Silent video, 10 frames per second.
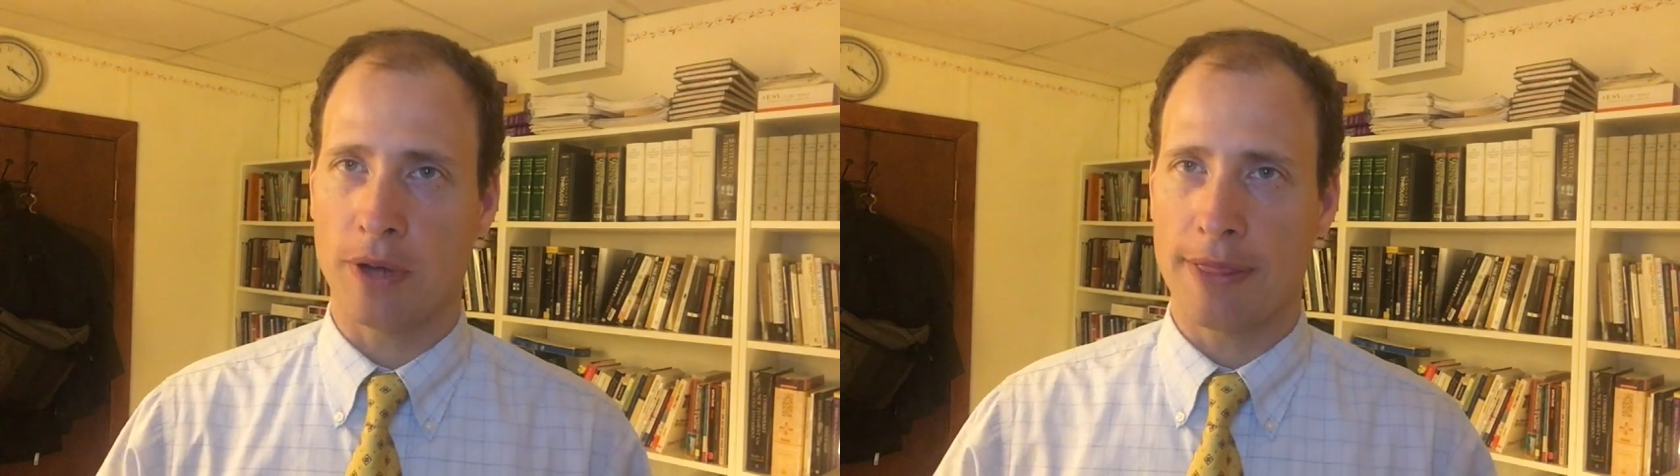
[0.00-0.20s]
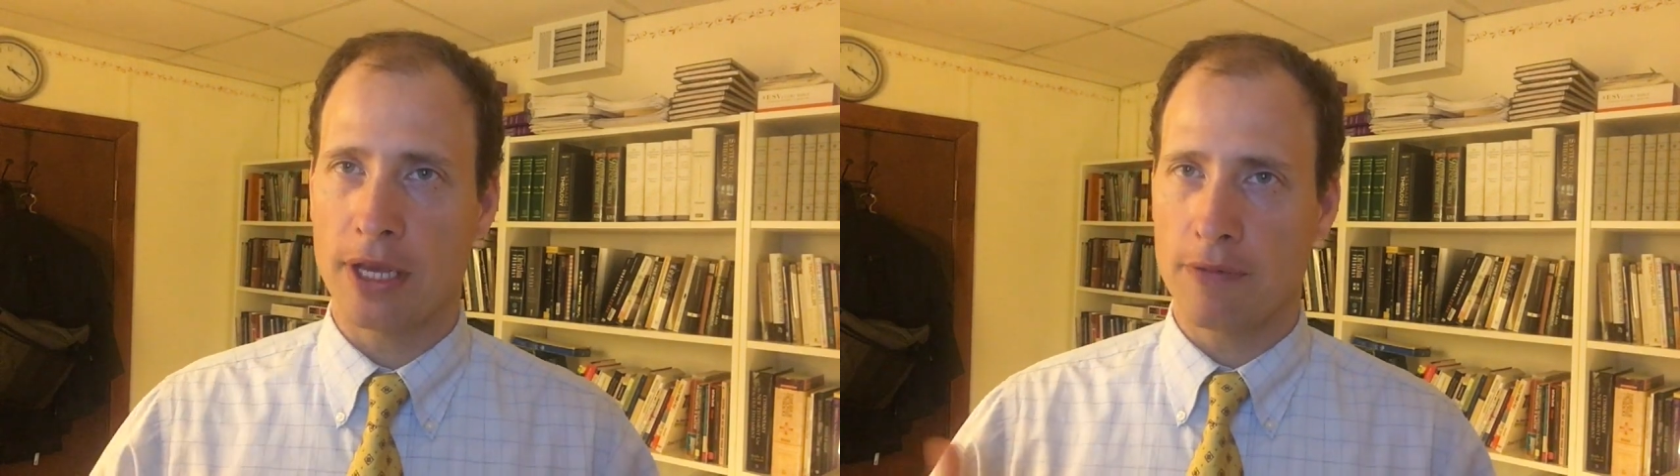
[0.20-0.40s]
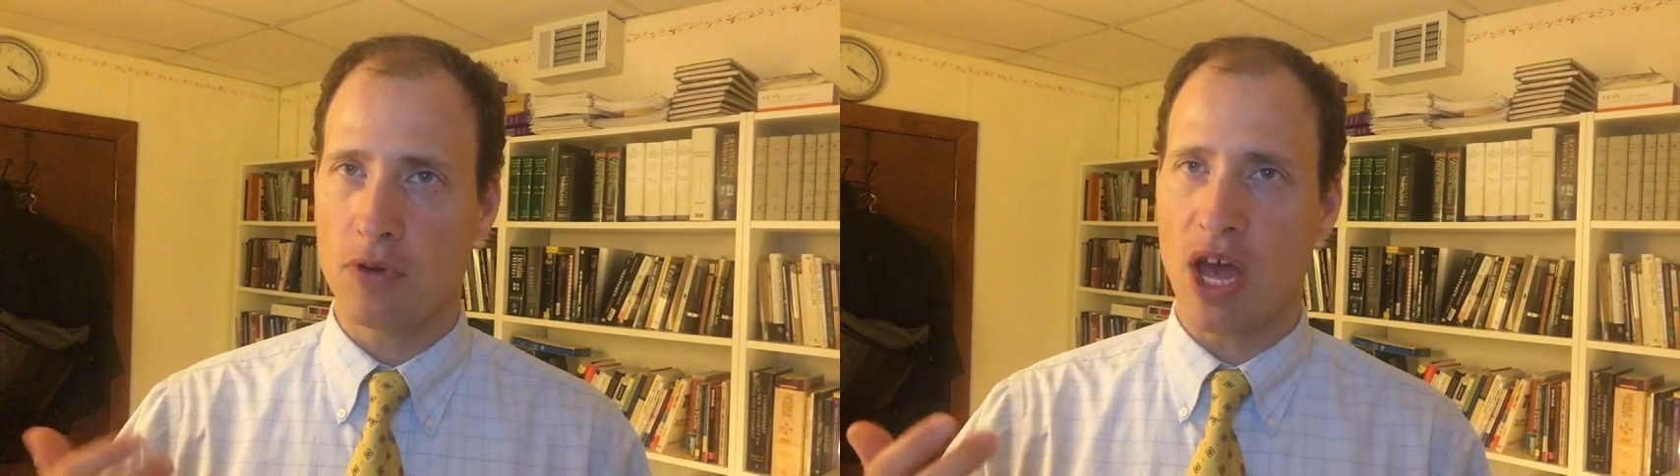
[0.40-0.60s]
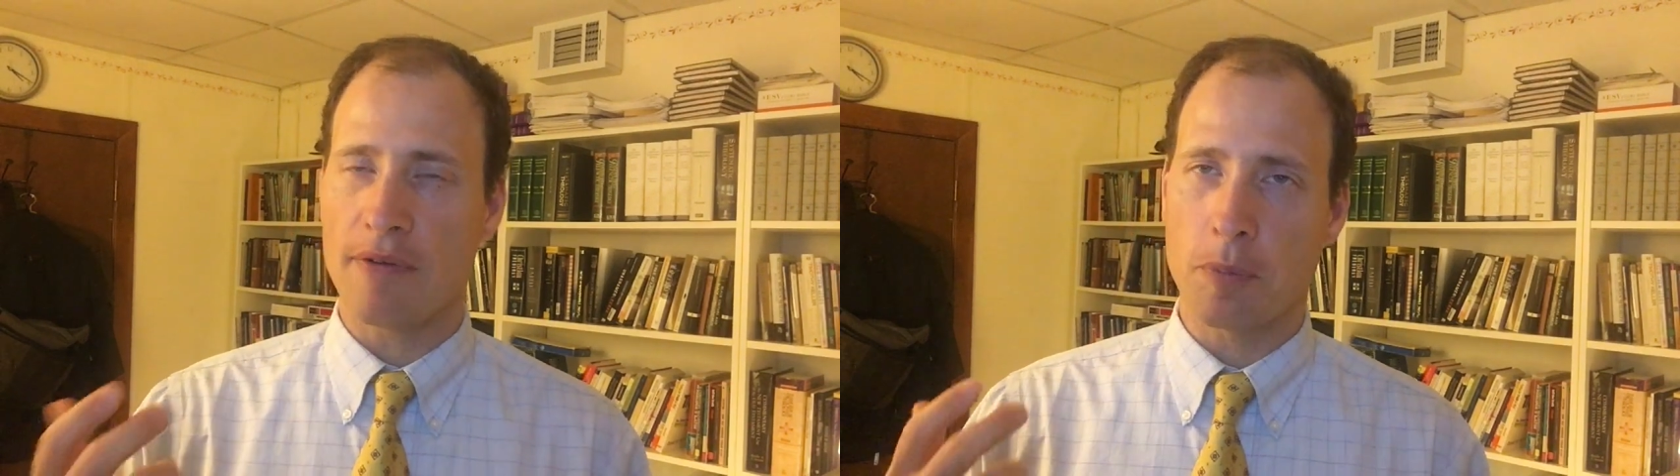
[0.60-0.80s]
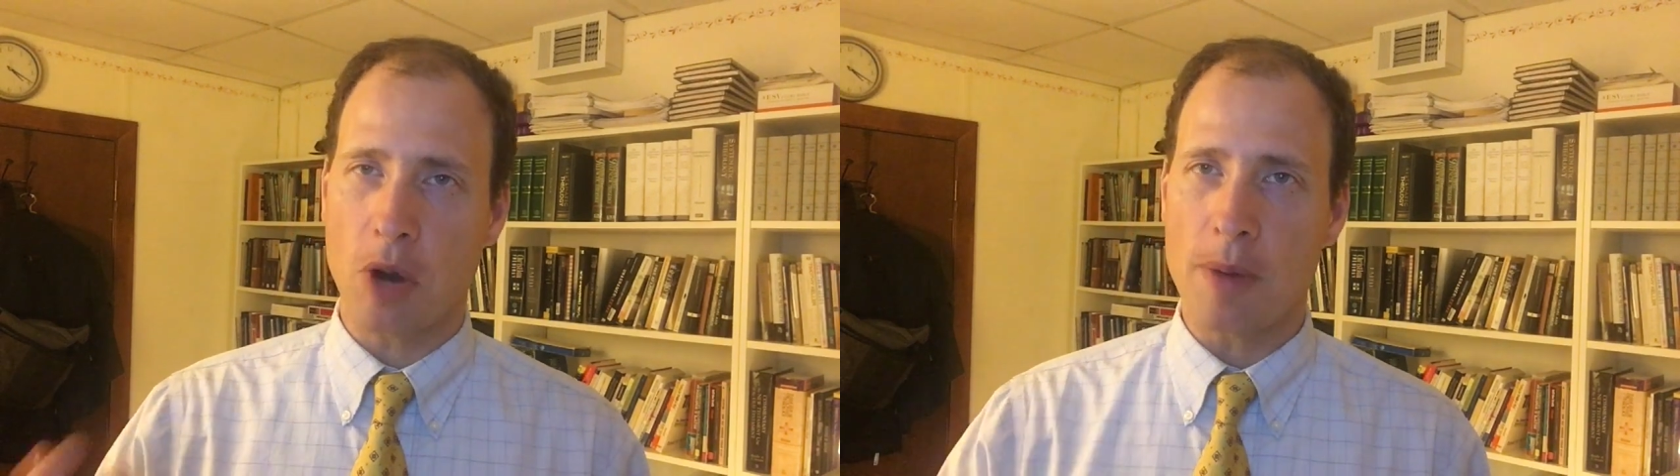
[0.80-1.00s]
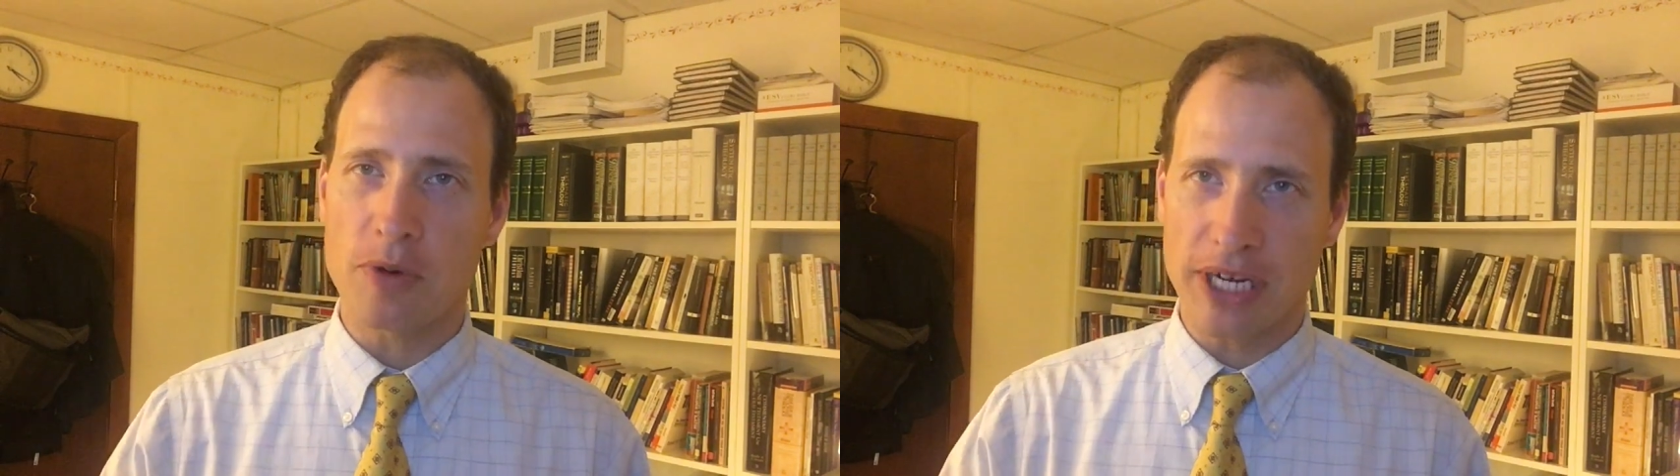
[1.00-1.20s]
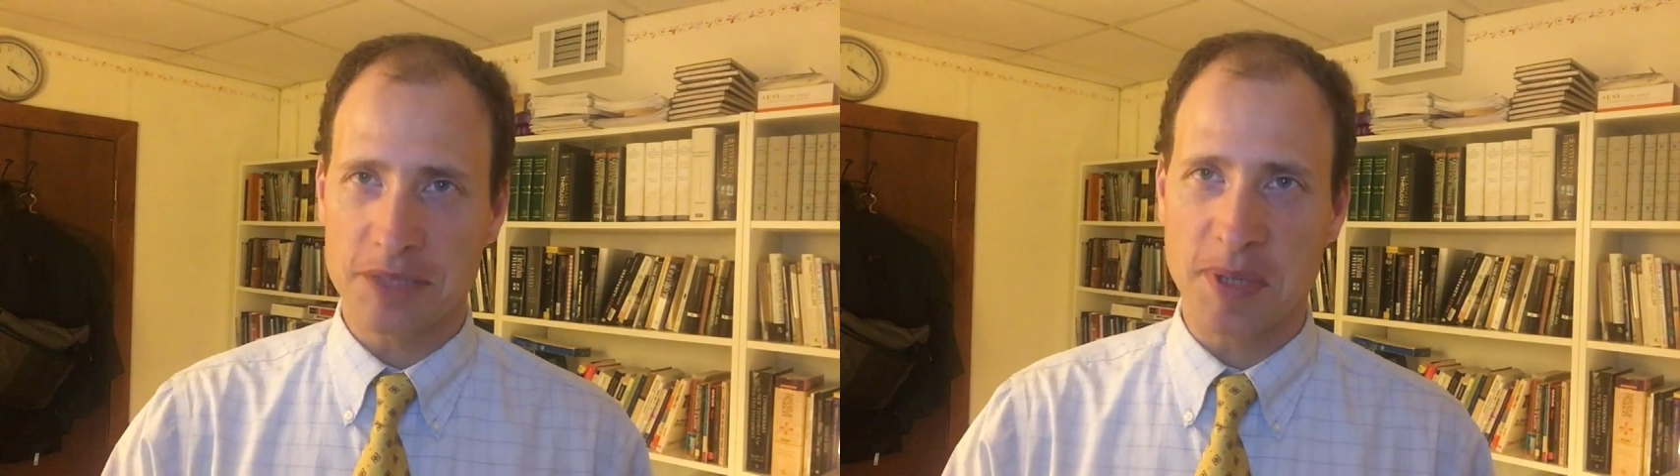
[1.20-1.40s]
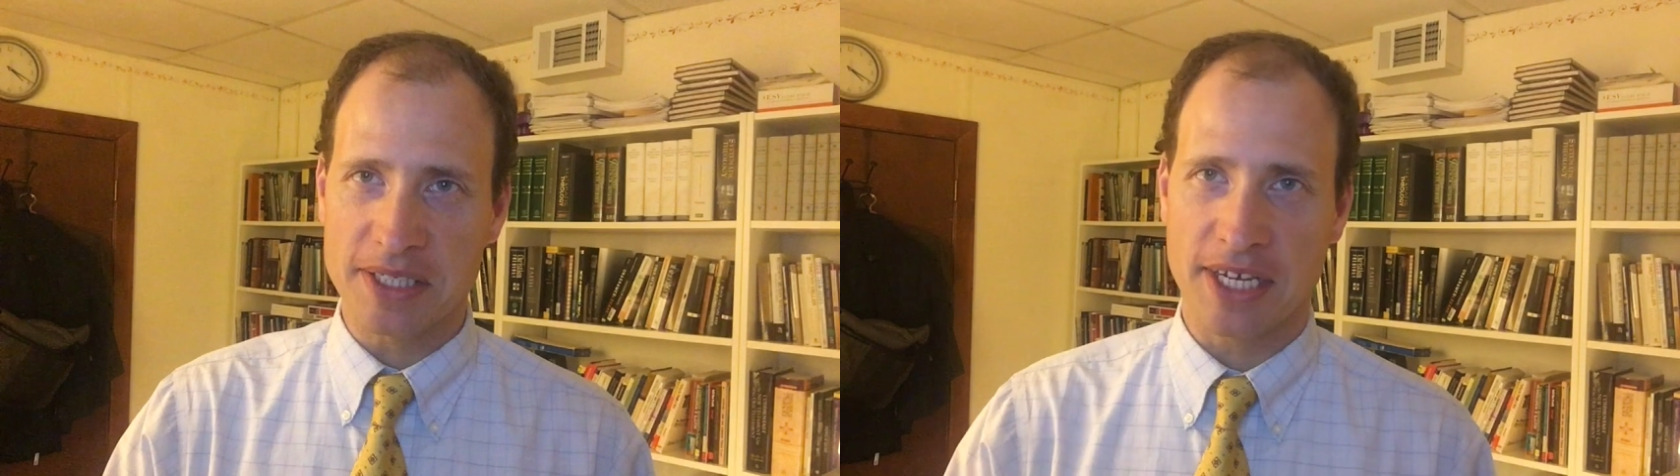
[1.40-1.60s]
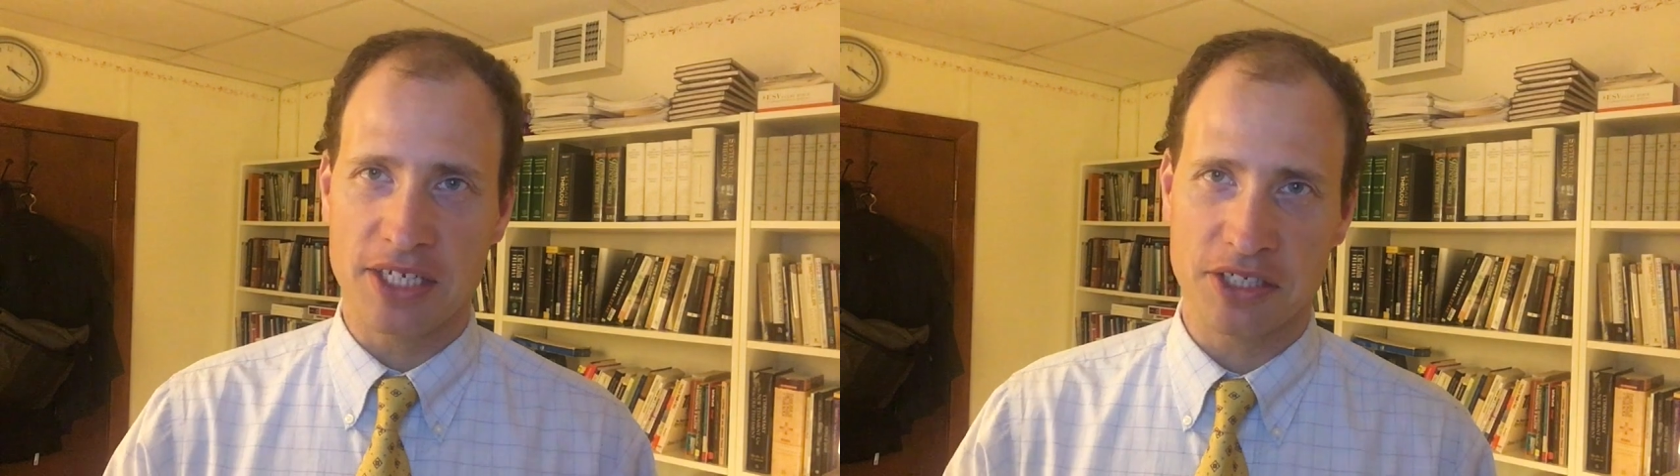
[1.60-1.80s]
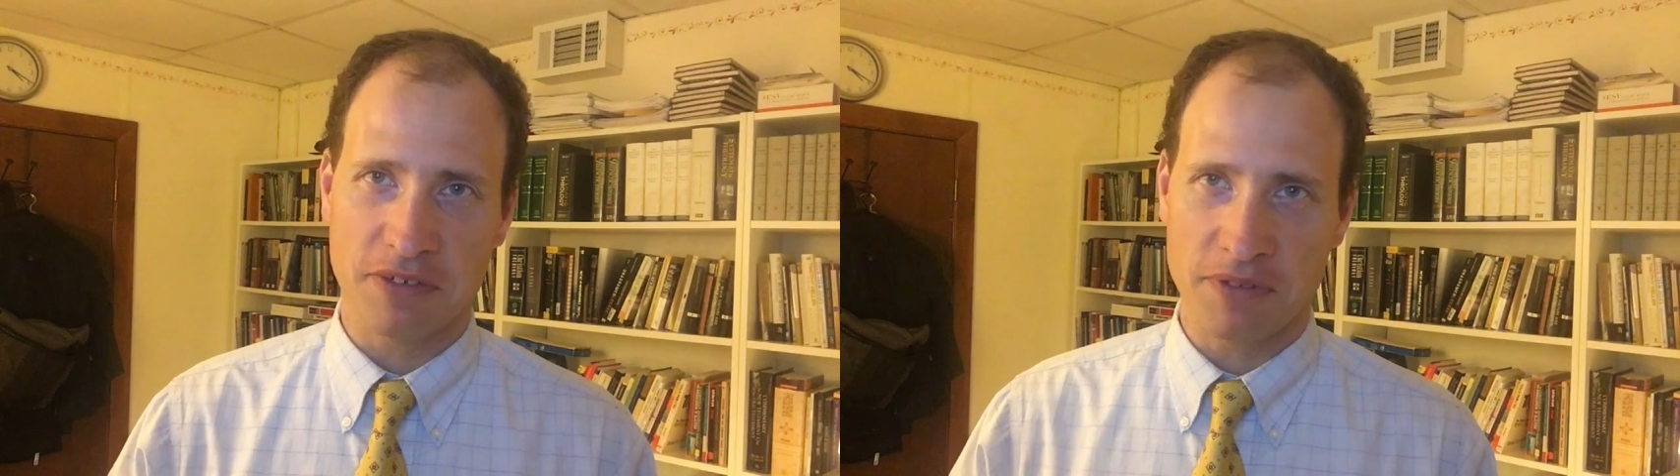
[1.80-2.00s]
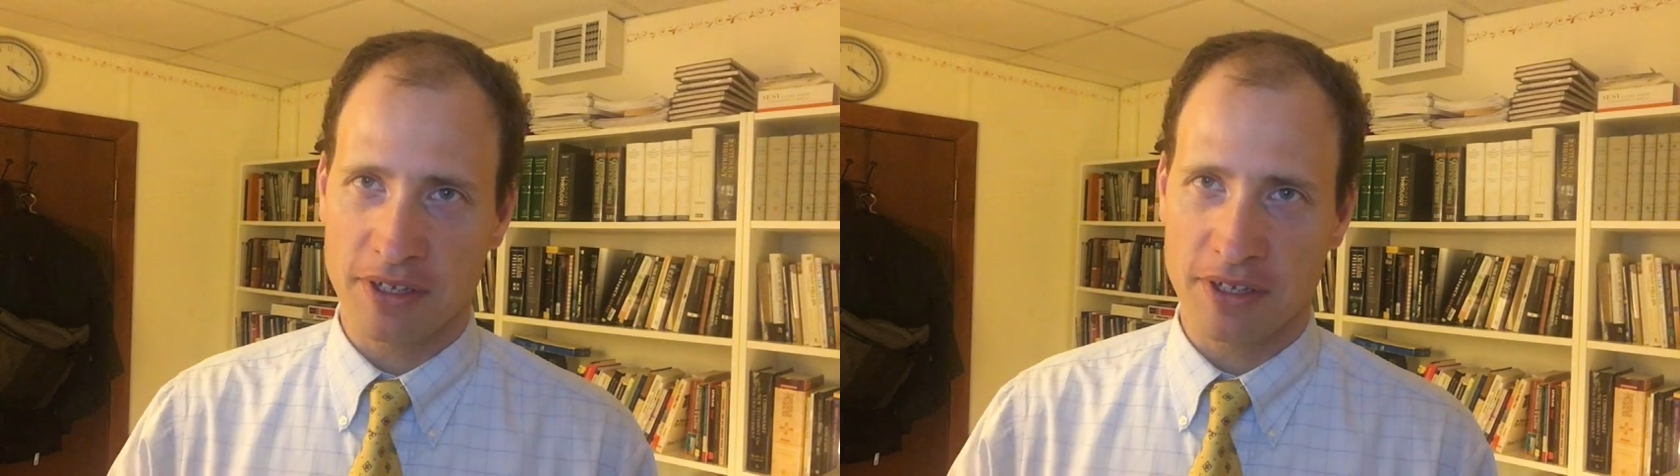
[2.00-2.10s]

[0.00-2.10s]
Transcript: I think if you have a proper expectation of